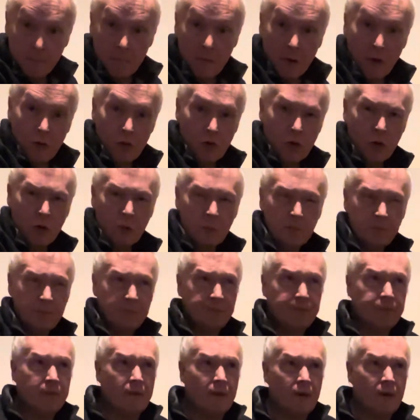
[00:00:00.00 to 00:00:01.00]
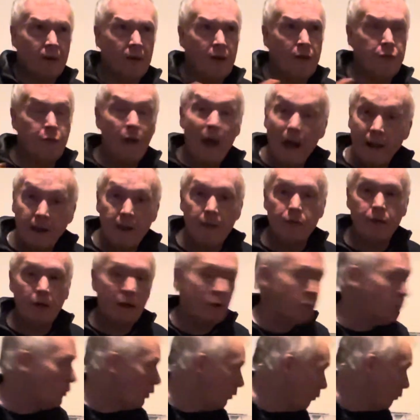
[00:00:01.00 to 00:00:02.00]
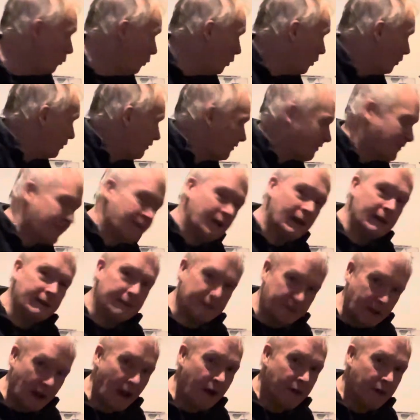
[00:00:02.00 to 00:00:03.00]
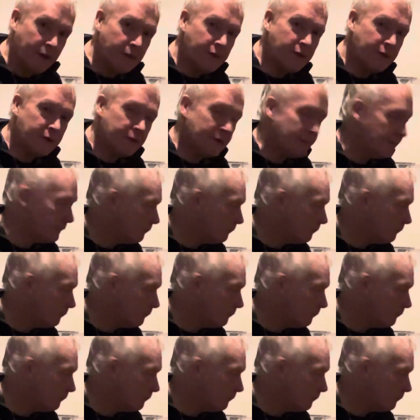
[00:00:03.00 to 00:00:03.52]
So effectively, what it does,